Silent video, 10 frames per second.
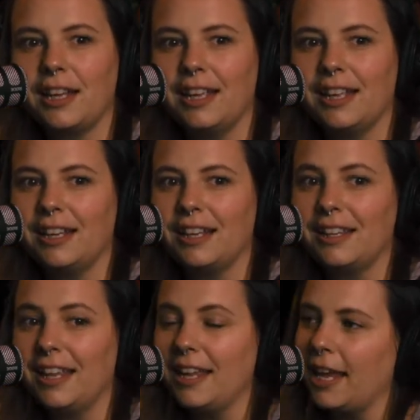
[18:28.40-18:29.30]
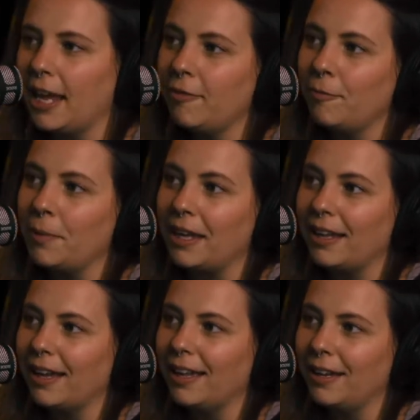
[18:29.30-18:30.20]
and they gave
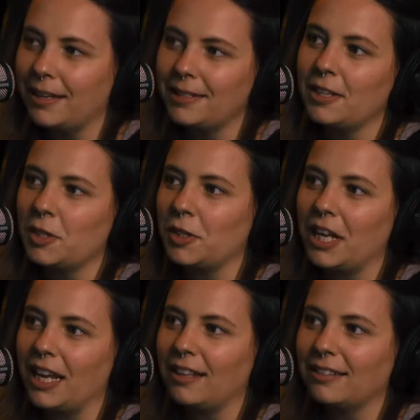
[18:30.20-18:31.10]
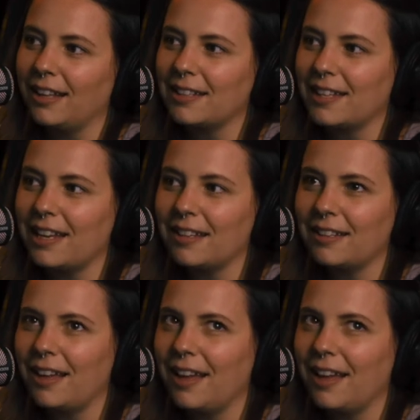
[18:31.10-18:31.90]
me an accessory that's like